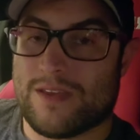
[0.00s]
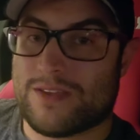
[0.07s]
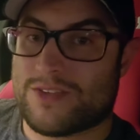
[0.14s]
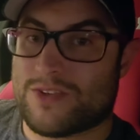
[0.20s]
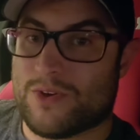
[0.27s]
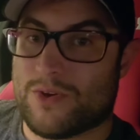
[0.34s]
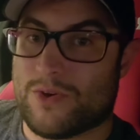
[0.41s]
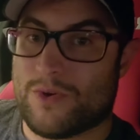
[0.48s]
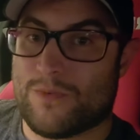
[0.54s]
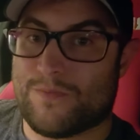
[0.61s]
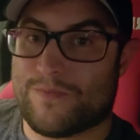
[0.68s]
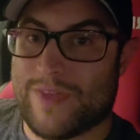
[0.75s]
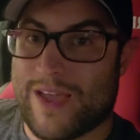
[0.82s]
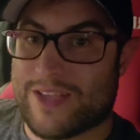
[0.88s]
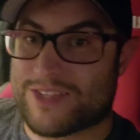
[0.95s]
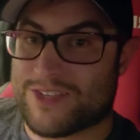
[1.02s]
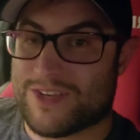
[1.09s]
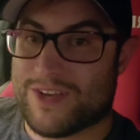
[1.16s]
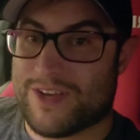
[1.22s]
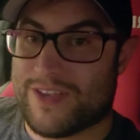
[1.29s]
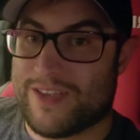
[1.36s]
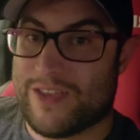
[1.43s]
So as
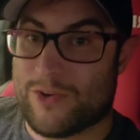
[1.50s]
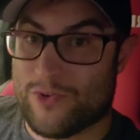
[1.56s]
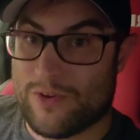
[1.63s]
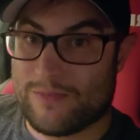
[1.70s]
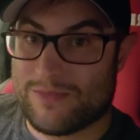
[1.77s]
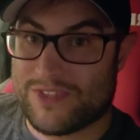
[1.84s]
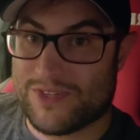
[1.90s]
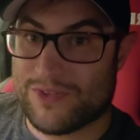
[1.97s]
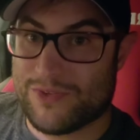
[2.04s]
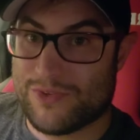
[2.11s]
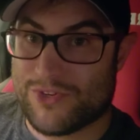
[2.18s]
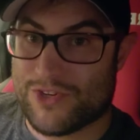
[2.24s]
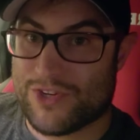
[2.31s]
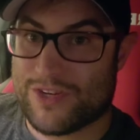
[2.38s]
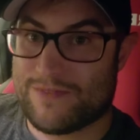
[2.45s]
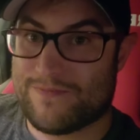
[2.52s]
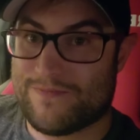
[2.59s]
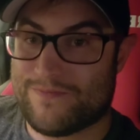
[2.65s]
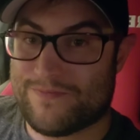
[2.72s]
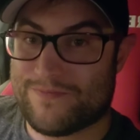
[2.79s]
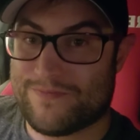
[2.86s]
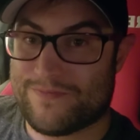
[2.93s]
an interim solution,
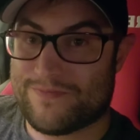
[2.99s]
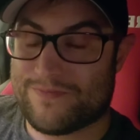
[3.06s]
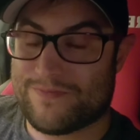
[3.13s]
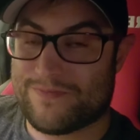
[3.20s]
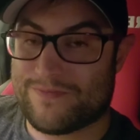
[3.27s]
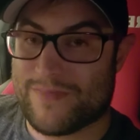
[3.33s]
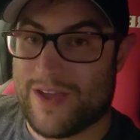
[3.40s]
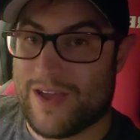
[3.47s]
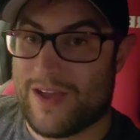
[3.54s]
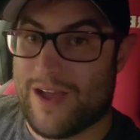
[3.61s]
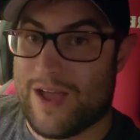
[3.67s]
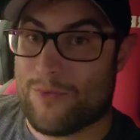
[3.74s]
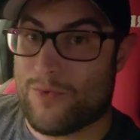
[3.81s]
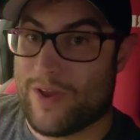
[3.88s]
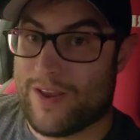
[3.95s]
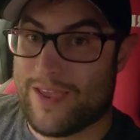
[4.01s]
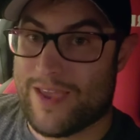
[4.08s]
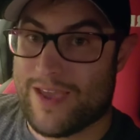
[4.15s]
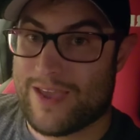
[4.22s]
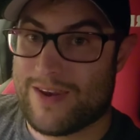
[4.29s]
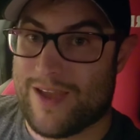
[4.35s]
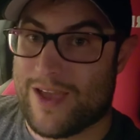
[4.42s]
I went
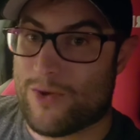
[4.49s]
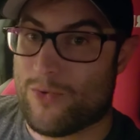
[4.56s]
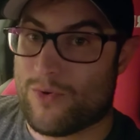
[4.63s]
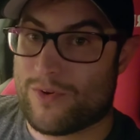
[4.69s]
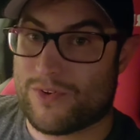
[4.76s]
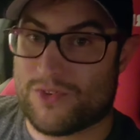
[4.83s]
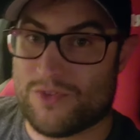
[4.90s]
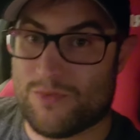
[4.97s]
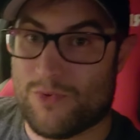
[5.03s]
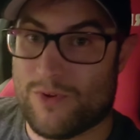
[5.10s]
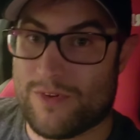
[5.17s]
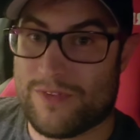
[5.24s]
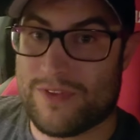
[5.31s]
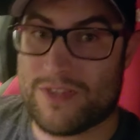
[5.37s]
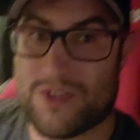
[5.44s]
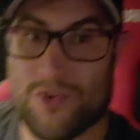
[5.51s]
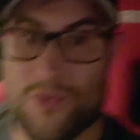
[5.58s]
ahead, I ordered 2 more of these